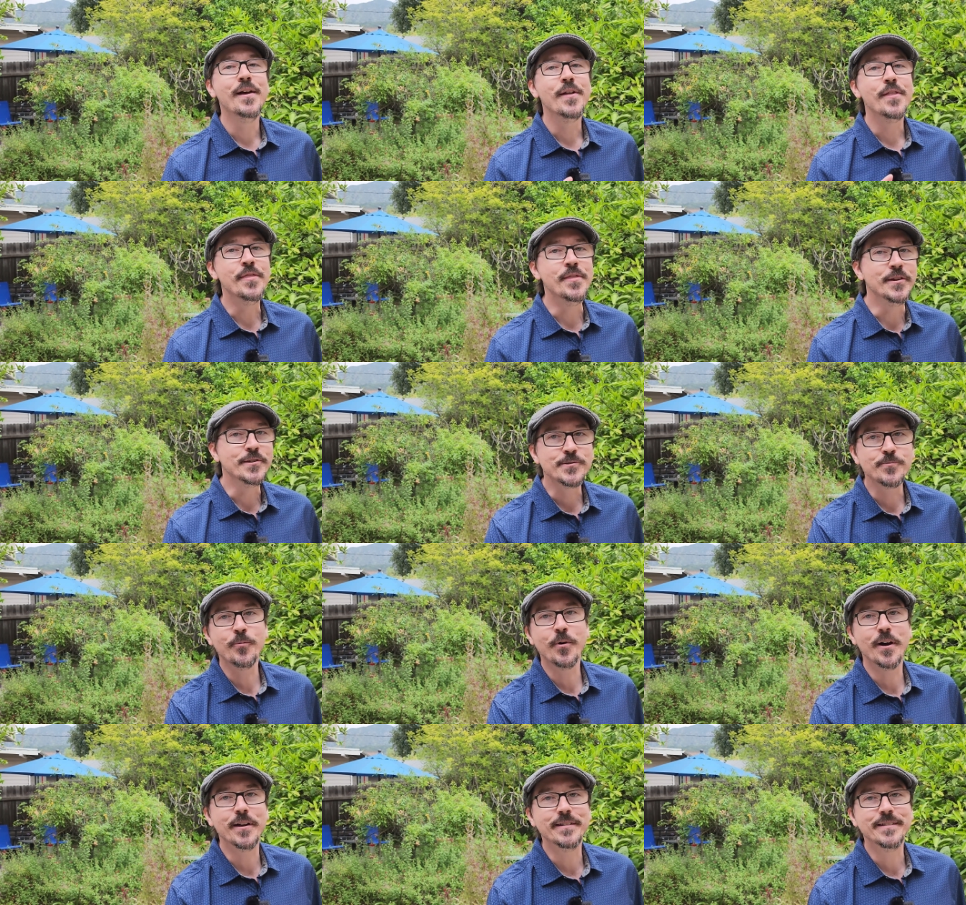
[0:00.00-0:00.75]
this
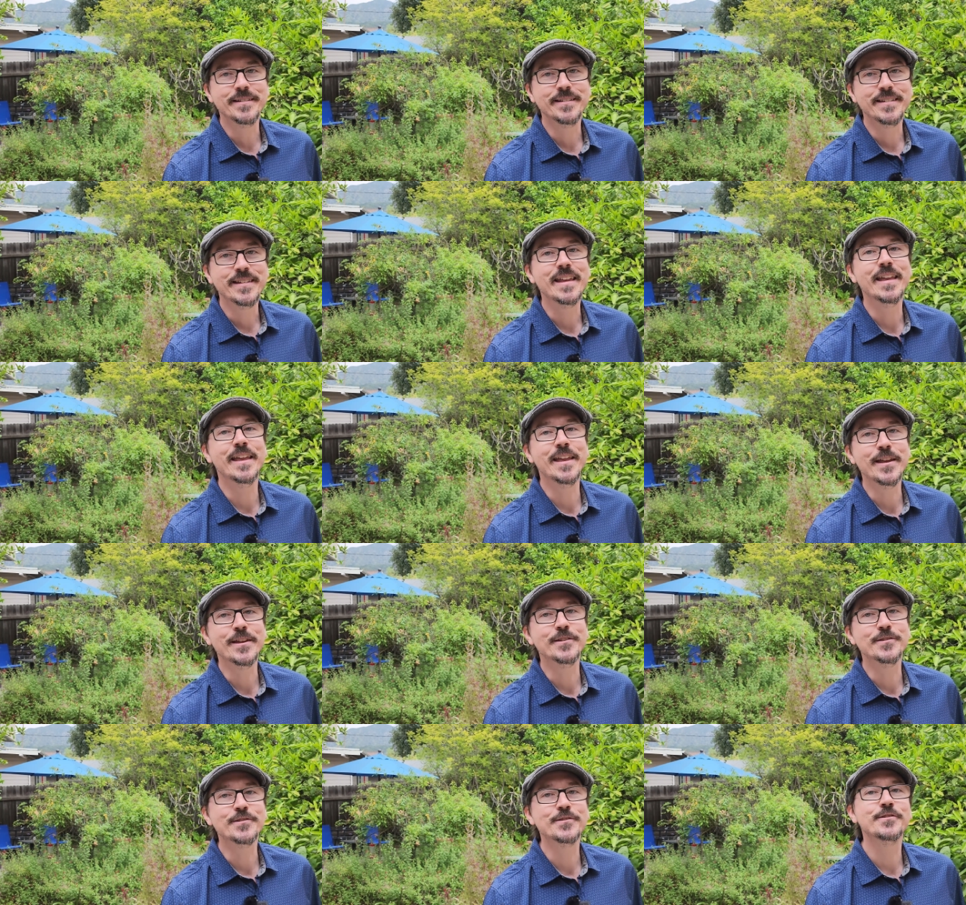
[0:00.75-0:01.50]
one
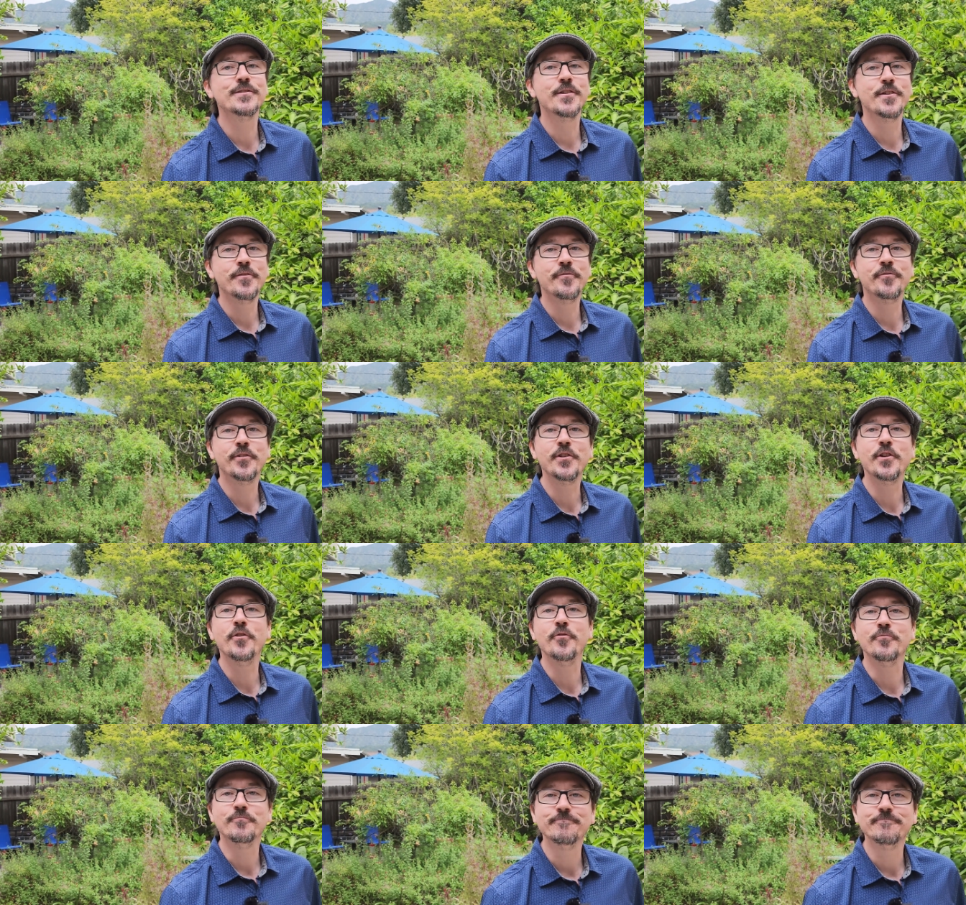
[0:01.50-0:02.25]
is for you.